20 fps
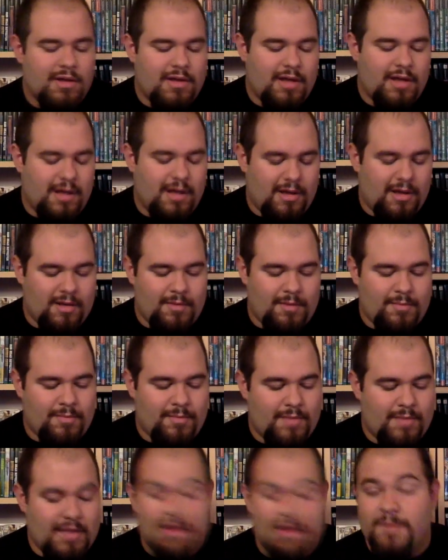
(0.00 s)

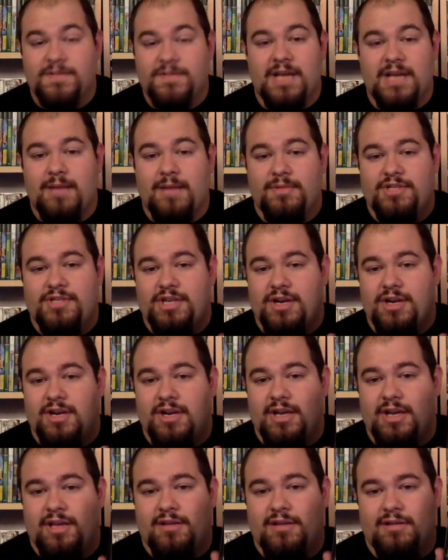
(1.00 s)
I love Tom and
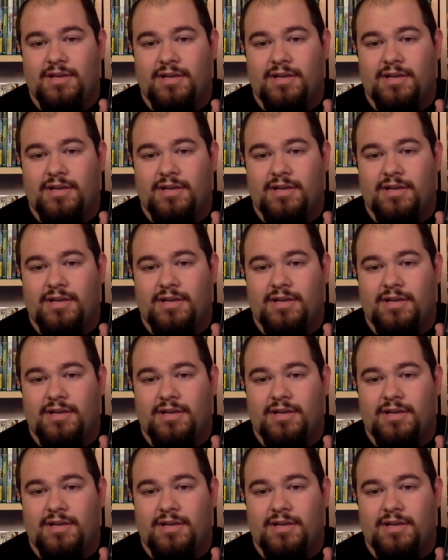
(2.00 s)
Jerry.